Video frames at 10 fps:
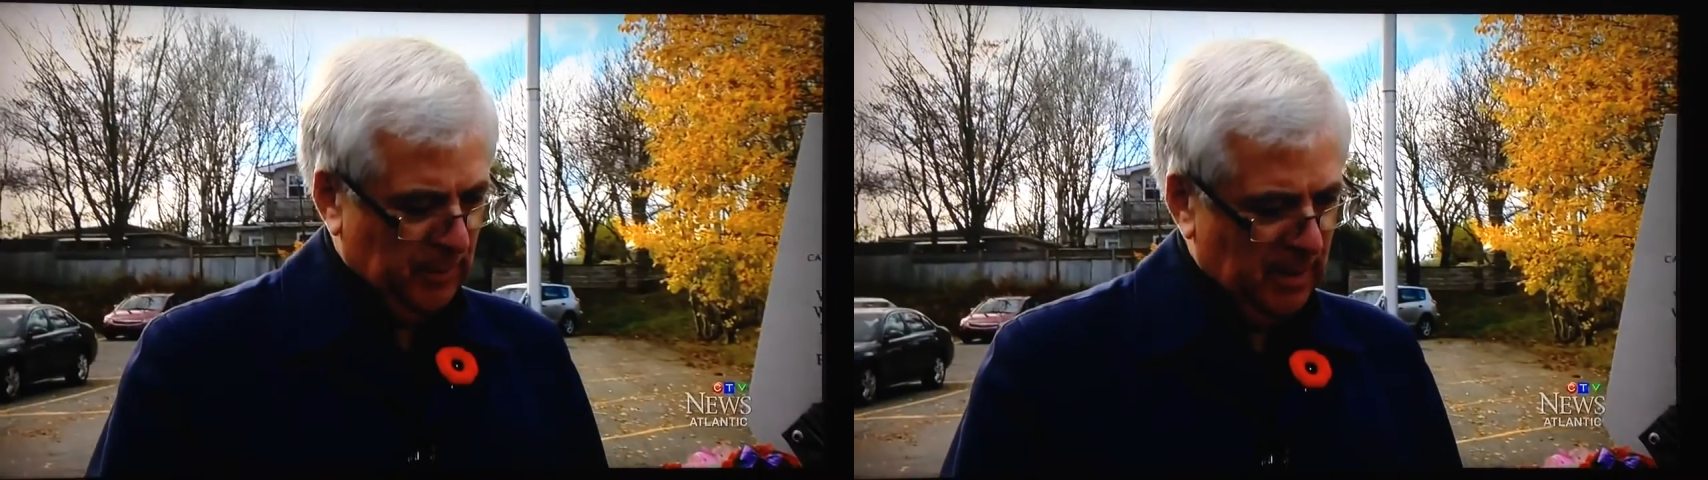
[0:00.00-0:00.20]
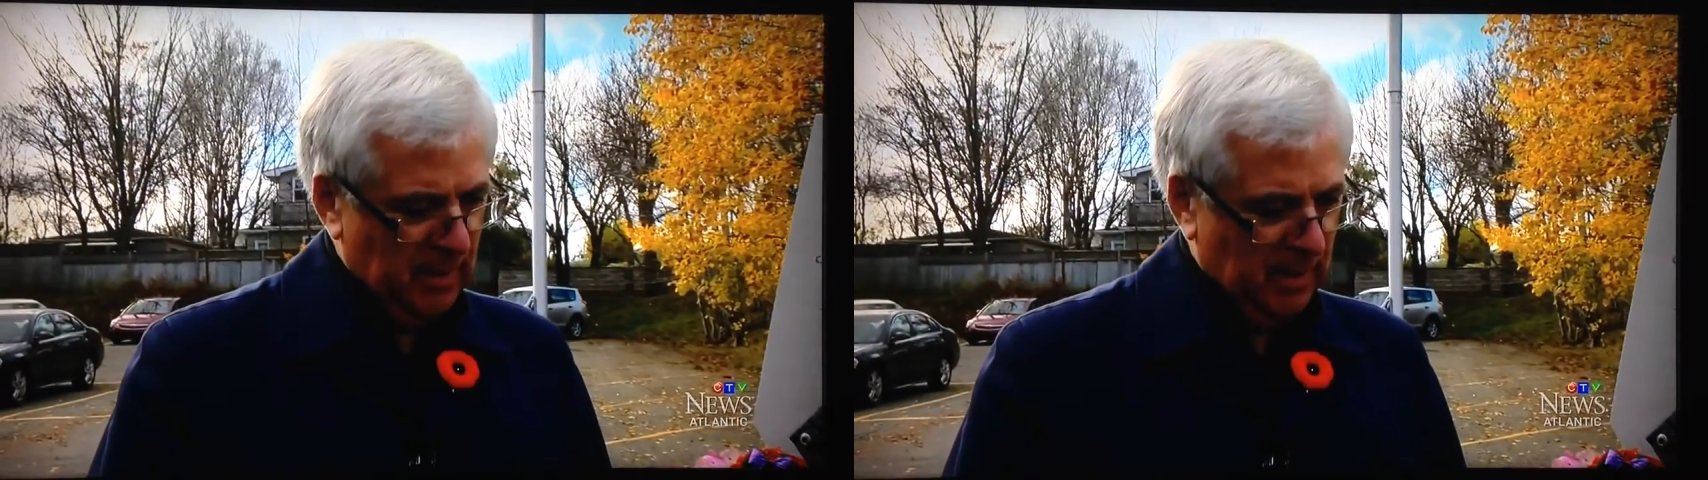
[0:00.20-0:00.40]

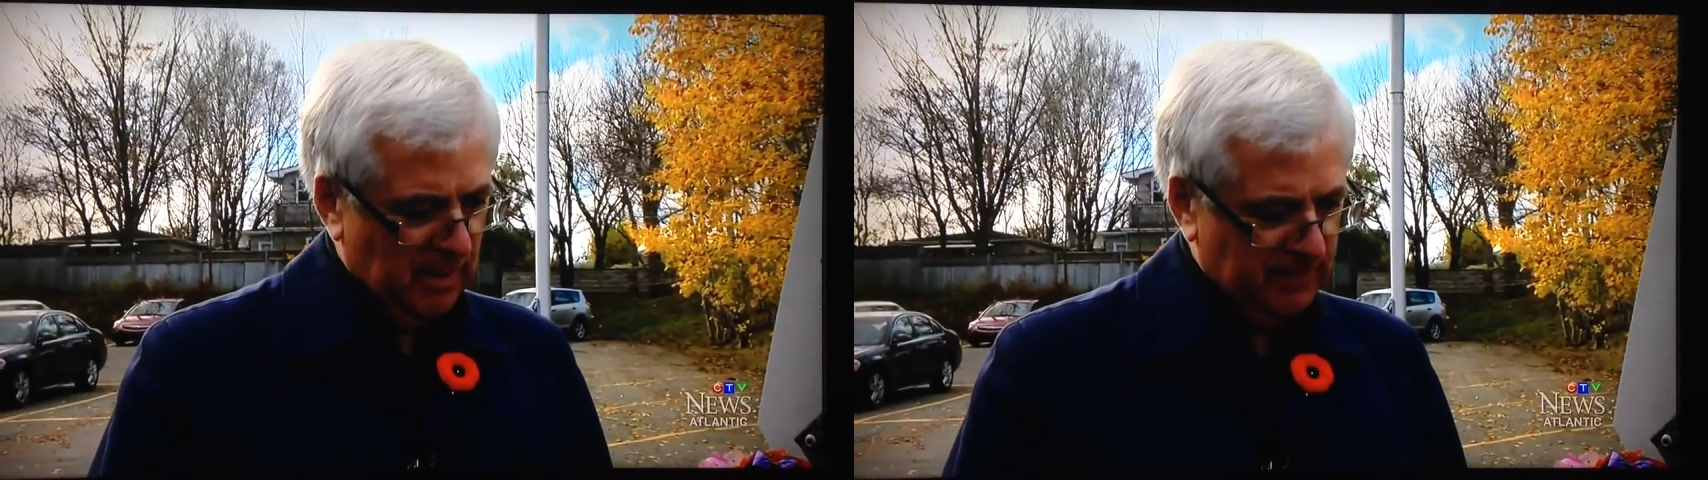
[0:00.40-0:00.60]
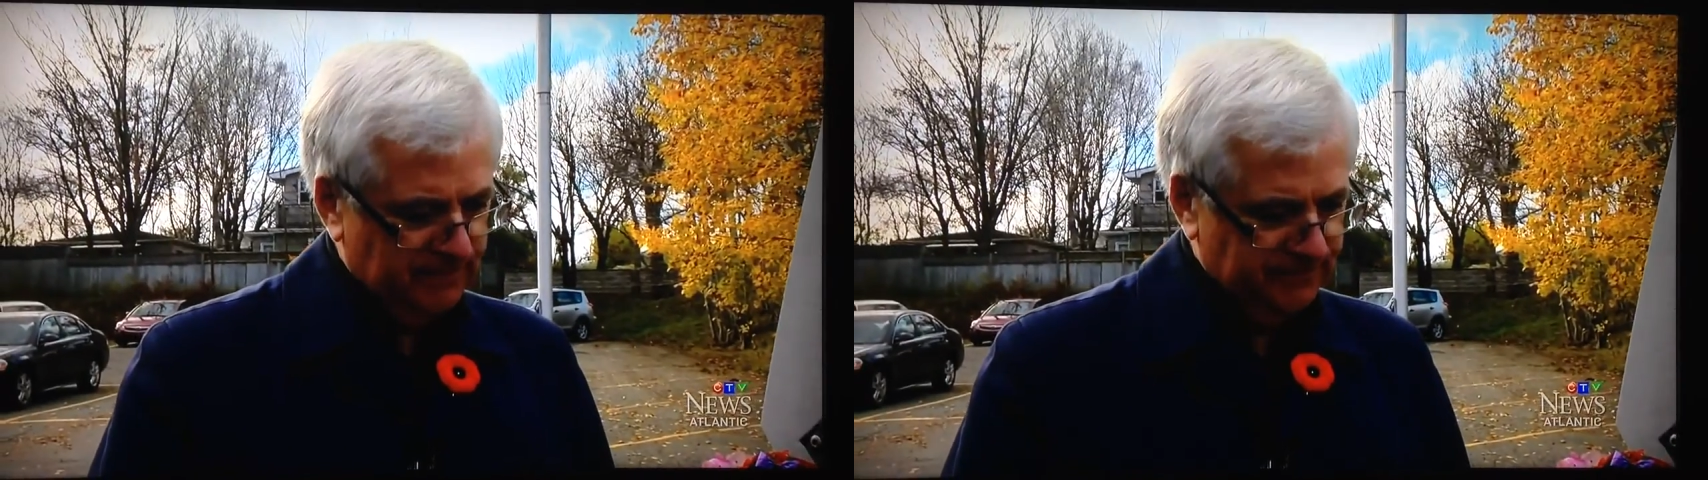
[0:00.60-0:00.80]
me
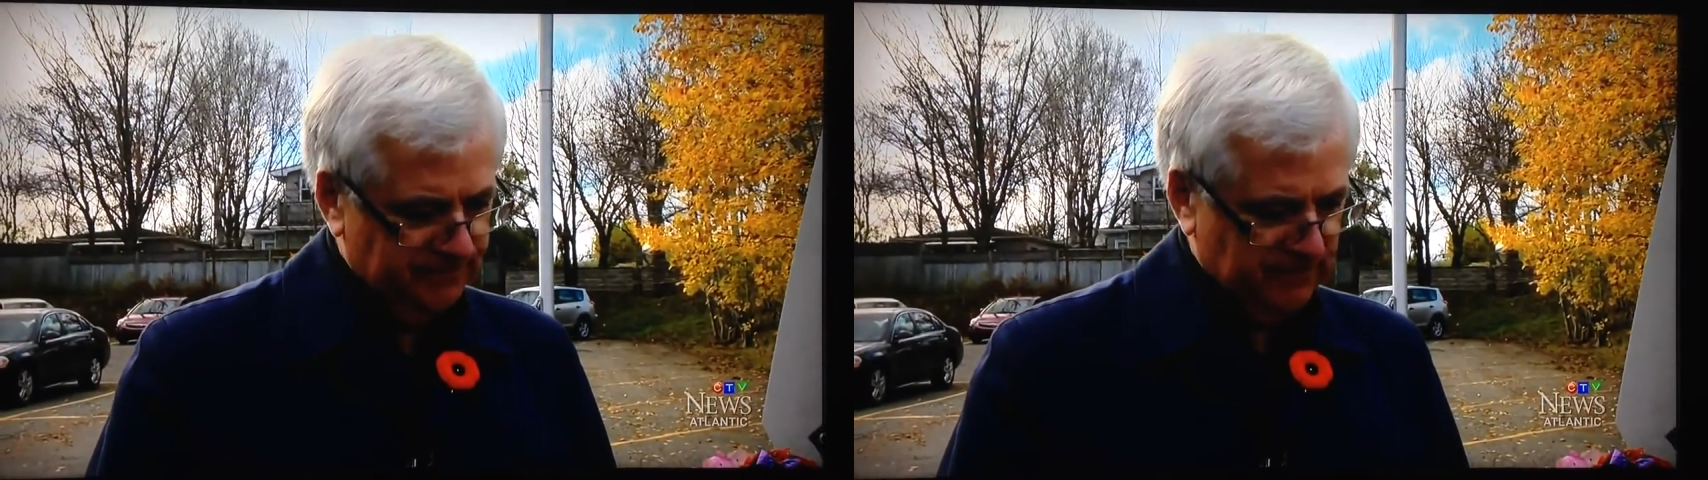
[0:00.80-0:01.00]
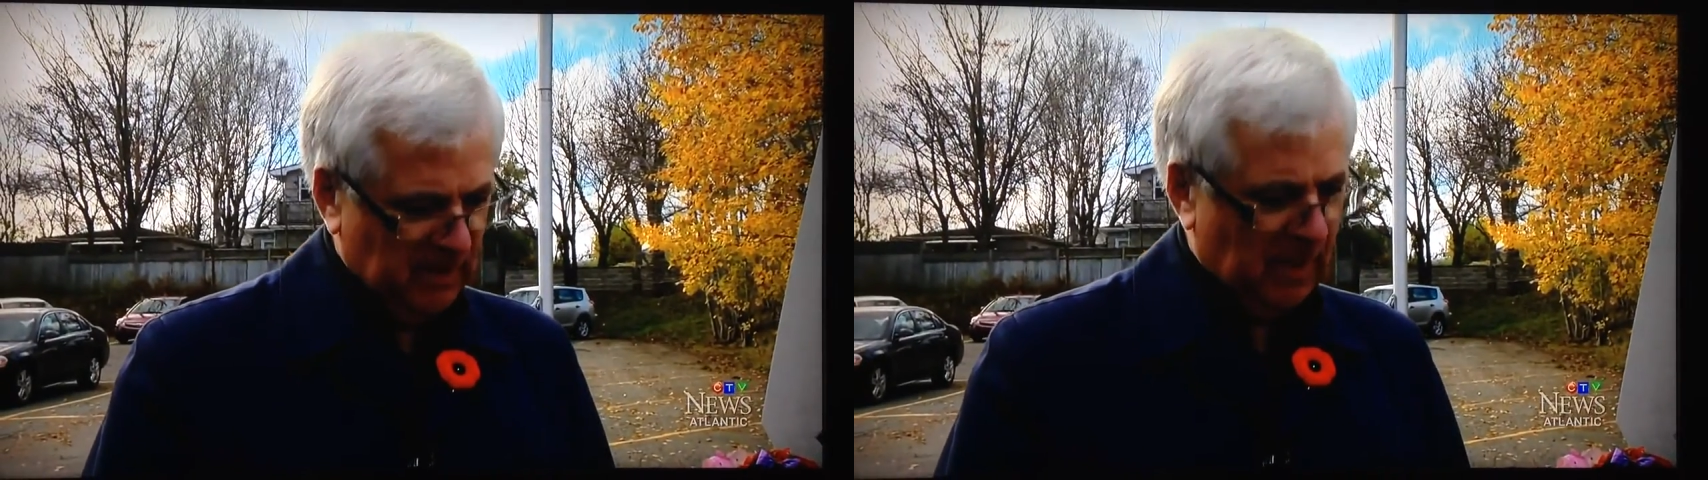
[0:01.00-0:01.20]
a
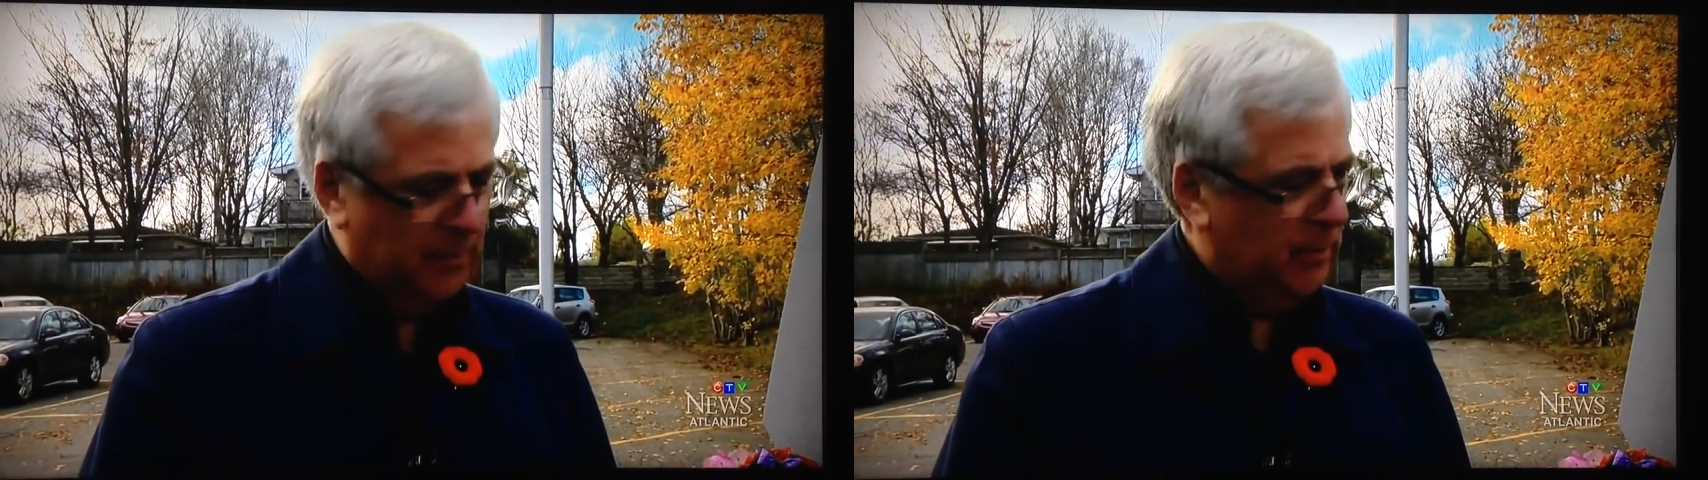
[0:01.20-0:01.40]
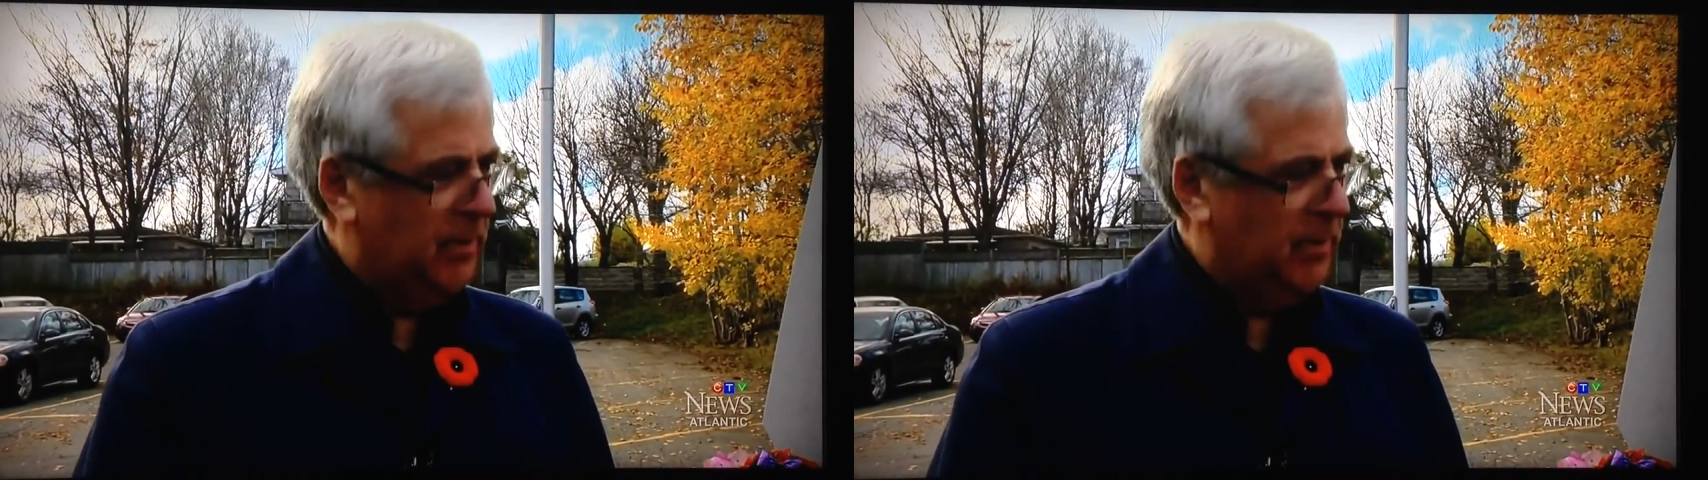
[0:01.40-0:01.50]
couple